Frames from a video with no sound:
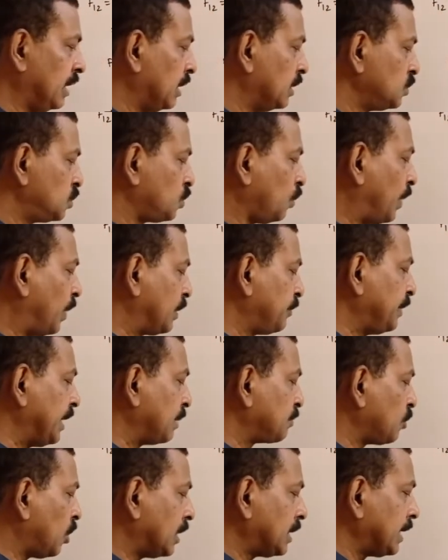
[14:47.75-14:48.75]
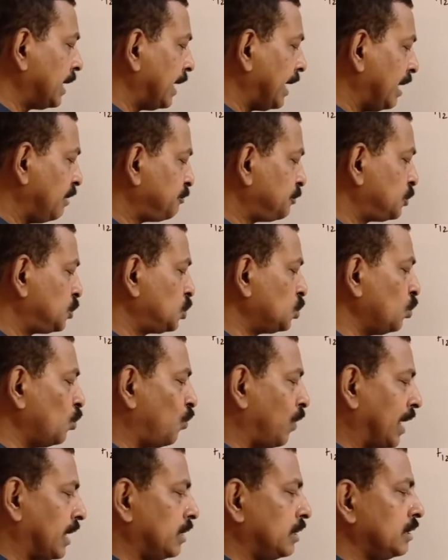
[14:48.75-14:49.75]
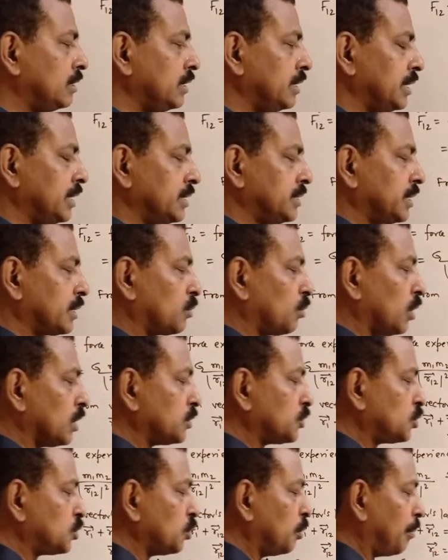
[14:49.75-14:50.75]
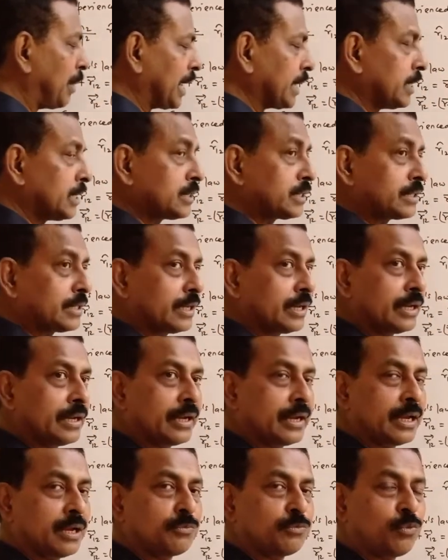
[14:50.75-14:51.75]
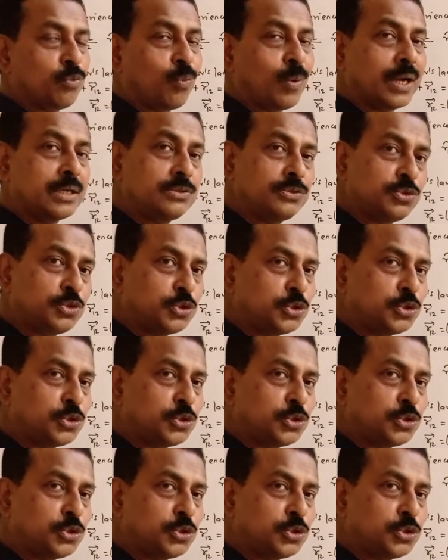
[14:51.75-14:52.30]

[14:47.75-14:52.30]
So what we have got, F21 is equals to minus F12.